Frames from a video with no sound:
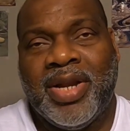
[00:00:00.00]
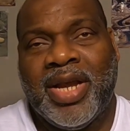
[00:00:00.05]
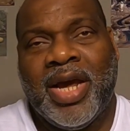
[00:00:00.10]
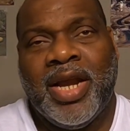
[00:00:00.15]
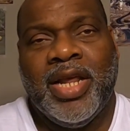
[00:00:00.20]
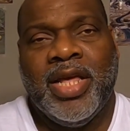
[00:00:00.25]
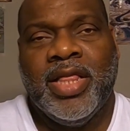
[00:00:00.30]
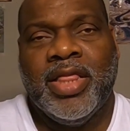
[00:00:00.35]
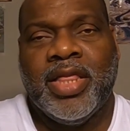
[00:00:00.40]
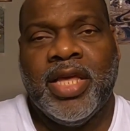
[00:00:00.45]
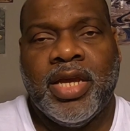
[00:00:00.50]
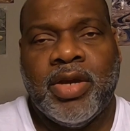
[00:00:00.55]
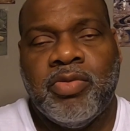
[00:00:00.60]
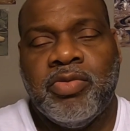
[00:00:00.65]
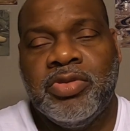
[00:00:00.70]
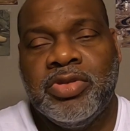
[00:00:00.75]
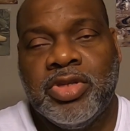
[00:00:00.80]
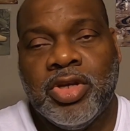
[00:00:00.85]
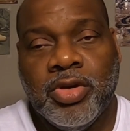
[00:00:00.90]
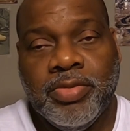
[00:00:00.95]
but I didn't think
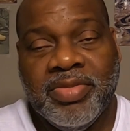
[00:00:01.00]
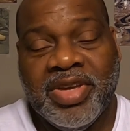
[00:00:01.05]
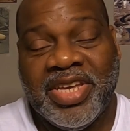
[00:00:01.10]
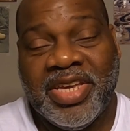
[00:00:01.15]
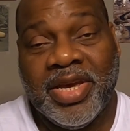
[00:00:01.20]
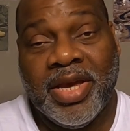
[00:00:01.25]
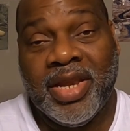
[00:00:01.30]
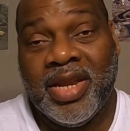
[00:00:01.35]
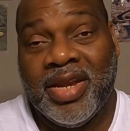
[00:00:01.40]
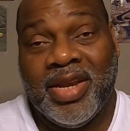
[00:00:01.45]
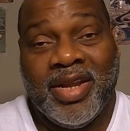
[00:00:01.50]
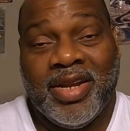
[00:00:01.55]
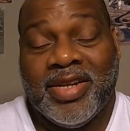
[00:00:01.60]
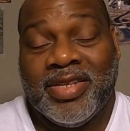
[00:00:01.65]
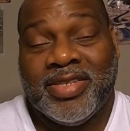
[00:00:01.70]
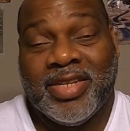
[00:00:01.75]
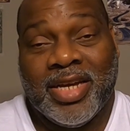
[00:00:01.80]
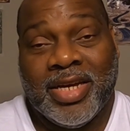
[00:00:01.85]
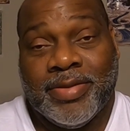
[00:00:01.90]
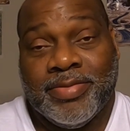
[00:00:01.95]
we was gonna be getting it
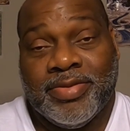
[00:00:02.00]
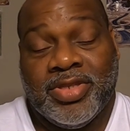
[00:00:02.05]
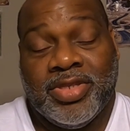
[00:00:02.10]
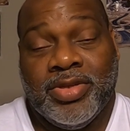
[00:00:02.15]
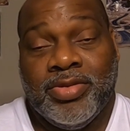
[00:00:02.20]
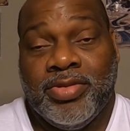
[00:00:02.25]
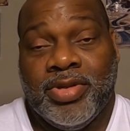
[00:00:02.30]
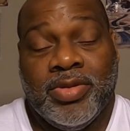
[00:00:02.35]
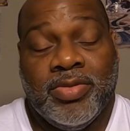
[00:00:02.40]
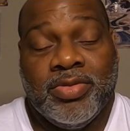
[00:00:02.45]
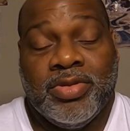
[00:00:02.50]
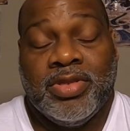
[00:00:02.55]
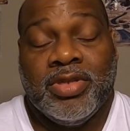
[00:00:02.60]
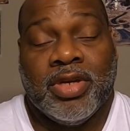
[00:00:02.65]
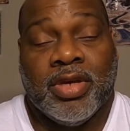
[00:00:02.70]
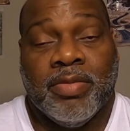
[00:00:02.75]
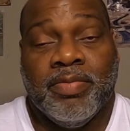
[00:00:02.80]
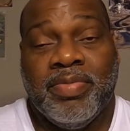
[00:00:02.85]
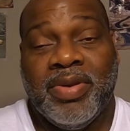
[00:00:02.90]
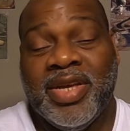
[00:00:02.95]
anytime soon. It was
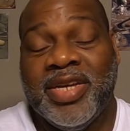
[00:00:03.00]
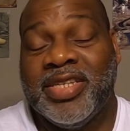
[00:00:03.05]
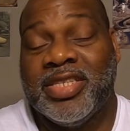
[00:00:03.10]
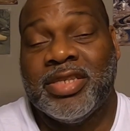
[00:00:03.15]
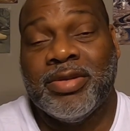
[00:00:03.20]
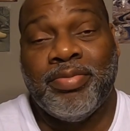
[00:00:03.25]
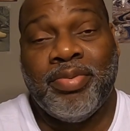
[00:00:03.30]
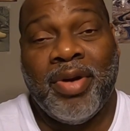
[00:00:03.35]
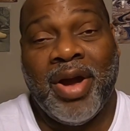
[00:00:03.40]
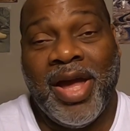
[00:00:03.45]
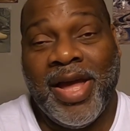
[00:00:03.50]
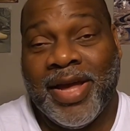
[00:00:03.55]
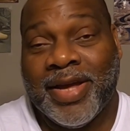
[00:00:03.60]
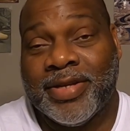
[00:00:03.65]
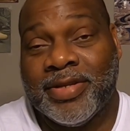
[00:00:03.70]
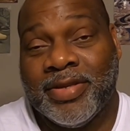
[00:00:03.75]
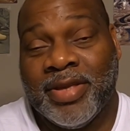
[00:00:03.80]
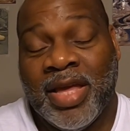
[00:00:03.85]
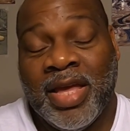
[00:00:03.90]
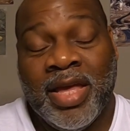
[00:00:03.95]
a complete
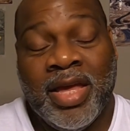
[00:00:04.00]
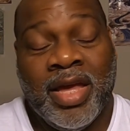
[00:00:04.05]
surprise.